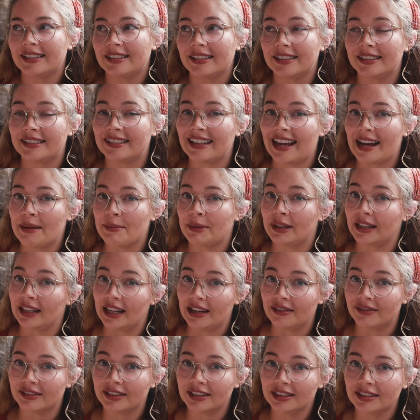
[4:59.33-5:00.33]
since I'm
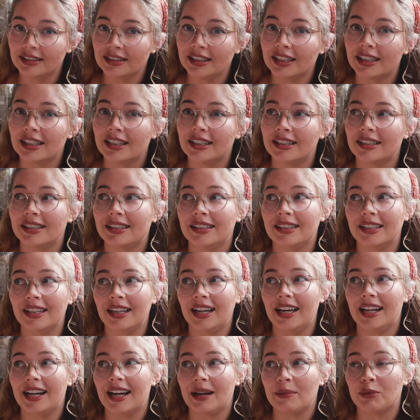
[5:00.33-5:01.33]
11,
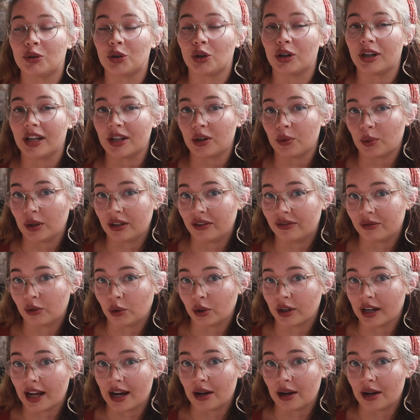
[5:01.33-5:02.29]
and I'm turning 24